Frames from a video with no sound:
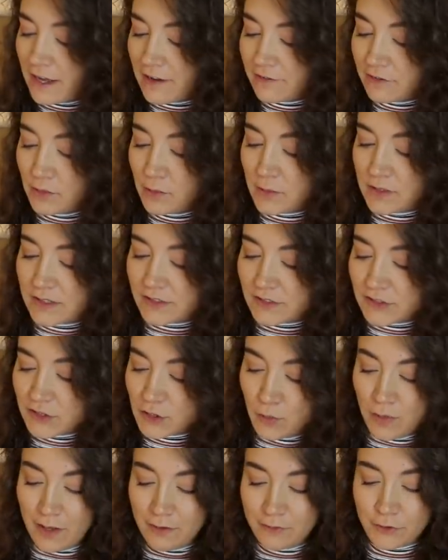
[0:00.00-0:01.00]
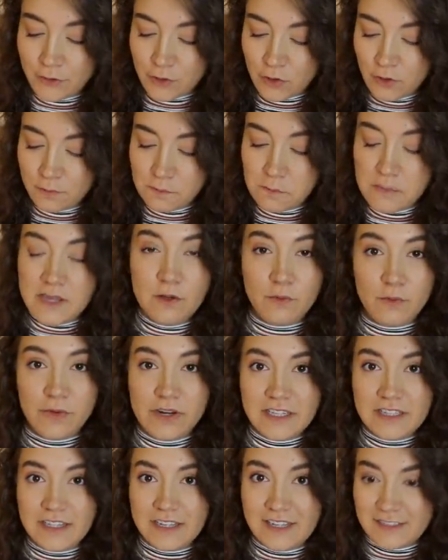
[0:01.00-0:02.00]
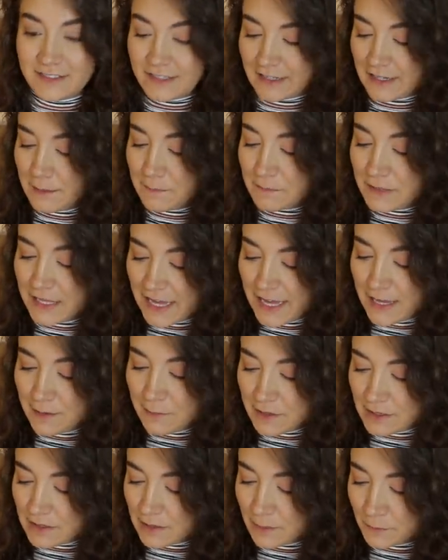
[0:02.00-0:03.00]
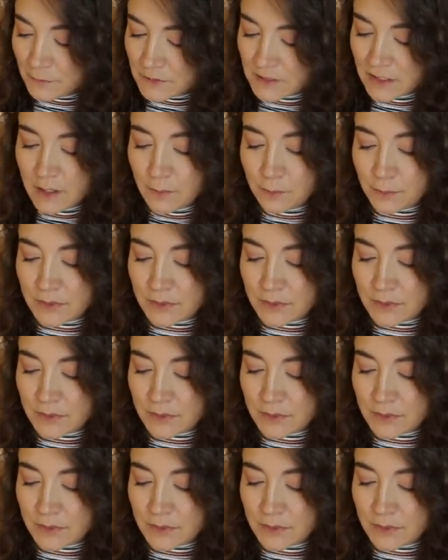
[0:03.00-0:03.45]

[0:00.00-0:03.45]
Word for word: everyone's twelve year old me realizing I'm gay memes,